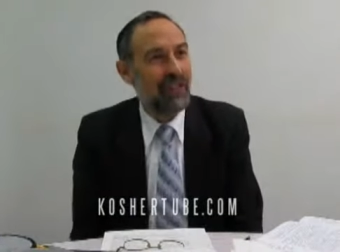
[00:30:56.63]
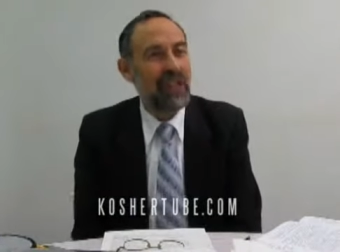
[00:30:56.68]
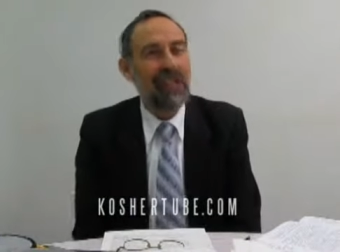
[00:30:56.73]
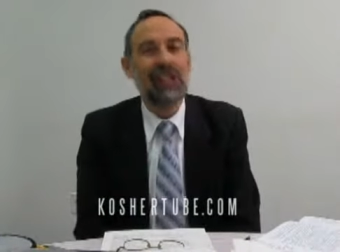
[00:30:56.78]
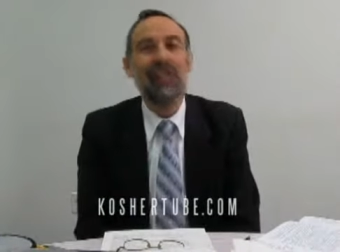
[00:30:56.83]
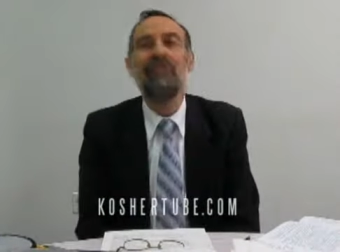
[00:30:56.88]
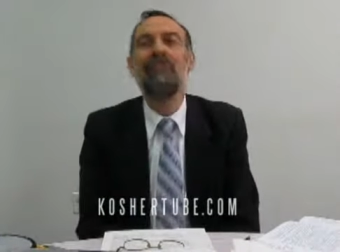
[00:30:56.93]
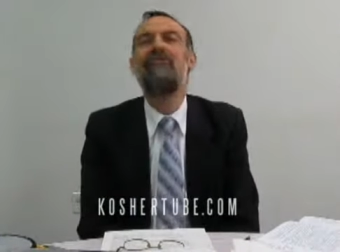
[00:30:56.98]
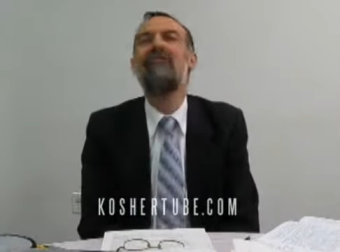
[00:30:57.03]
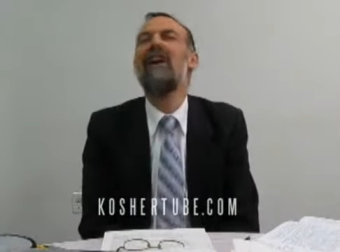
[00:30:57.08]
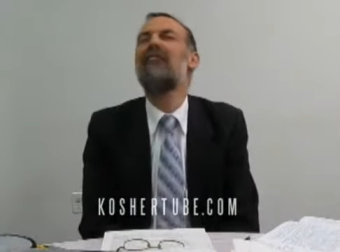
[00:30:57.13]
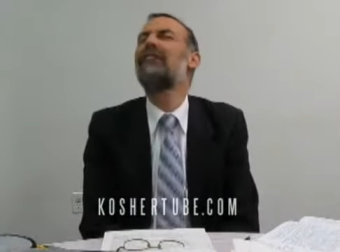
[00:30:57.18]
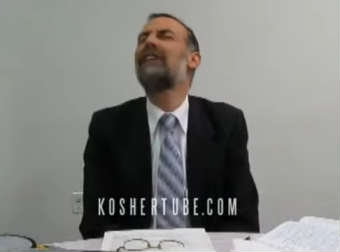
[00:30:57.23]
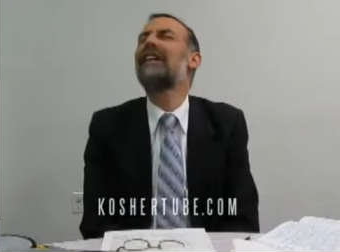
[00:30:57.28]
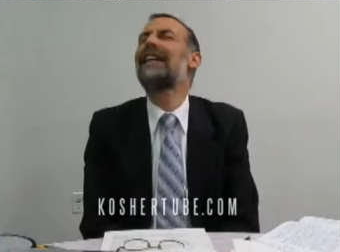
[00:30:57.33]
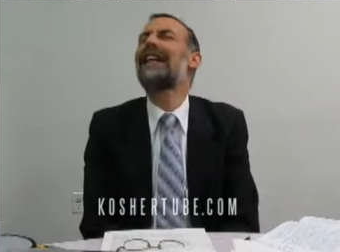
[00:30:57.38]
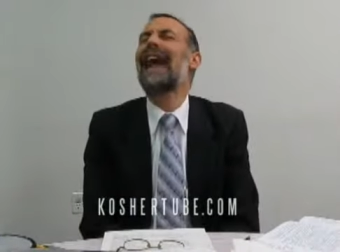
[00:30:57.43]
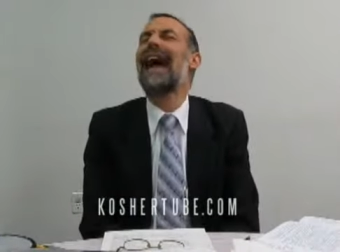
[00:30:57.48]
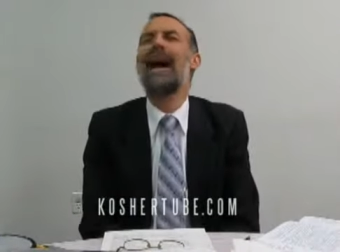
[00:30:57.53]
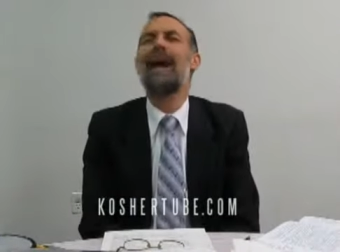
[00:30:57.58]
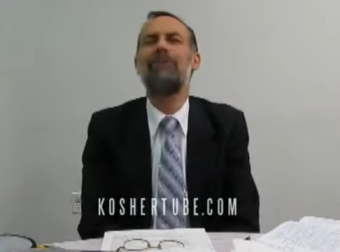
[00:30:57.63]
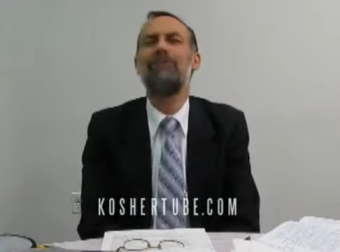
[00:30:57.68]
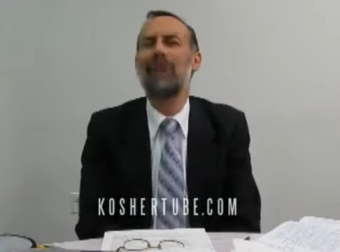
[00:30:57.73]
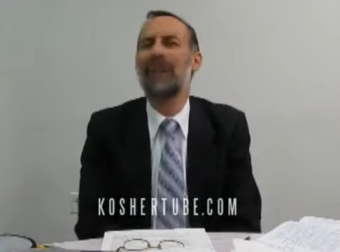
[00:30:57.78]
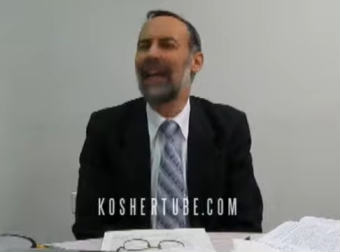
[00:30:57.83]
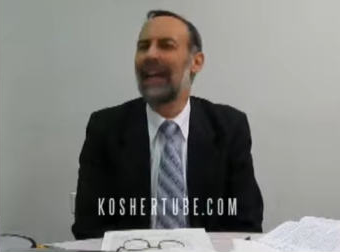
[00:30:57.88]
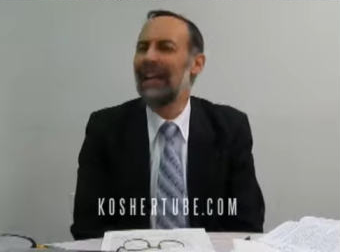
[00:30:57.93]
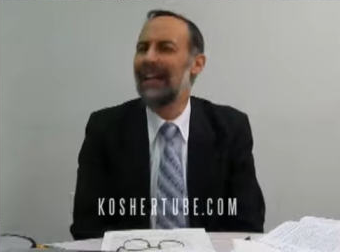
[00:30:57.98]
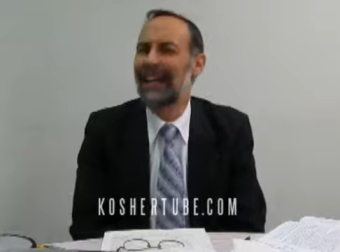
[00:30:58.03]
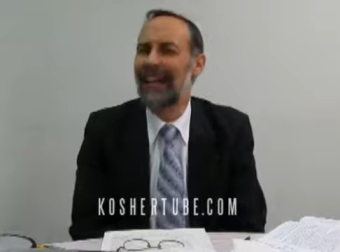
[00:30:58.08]
is a very
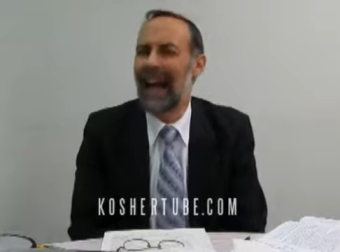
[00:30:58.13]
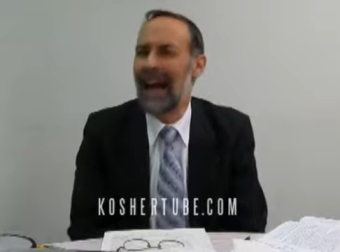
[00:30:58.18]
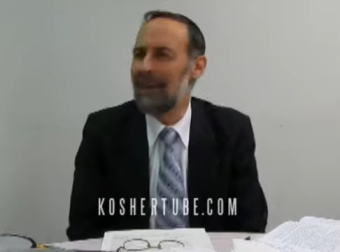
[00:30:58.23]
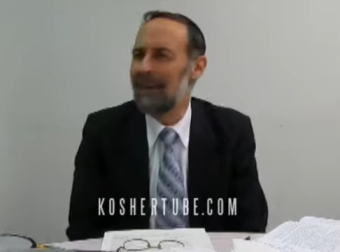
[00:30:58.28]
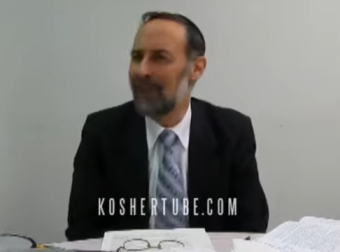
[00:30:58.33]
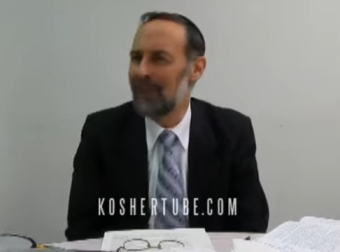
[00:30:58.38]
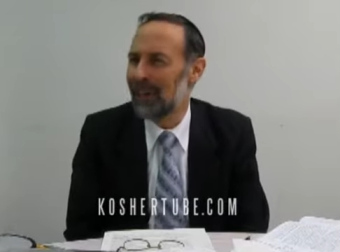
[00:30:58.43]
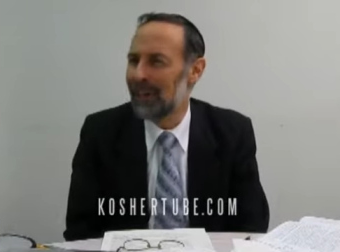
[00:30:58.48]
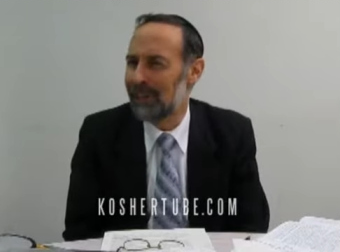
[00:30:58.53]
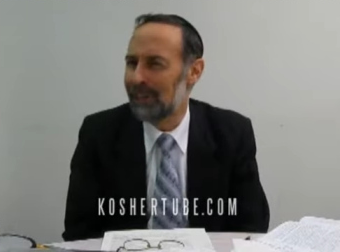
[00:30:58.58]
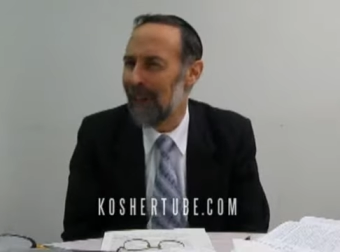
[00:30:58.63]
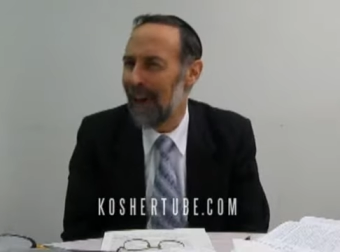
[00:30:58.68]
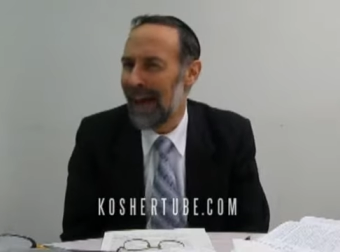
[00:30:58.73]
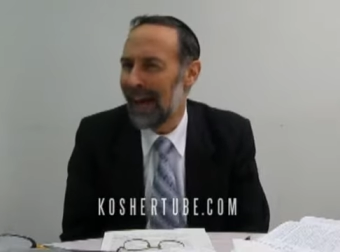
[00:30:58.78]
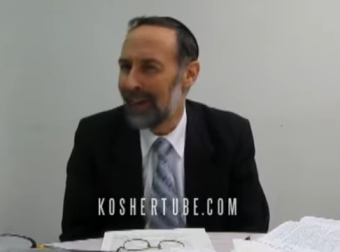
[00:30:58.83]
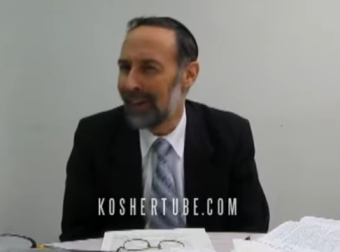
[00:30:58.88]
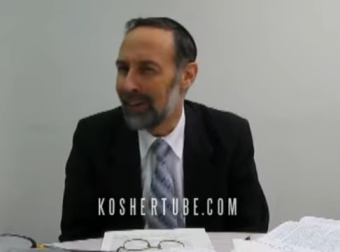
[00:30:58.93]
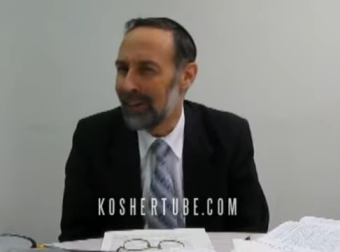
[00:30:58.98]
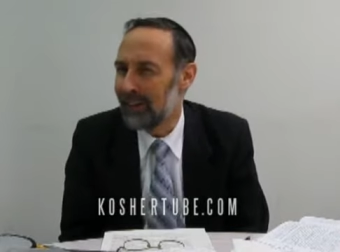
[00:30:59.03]
complicated, complex matter.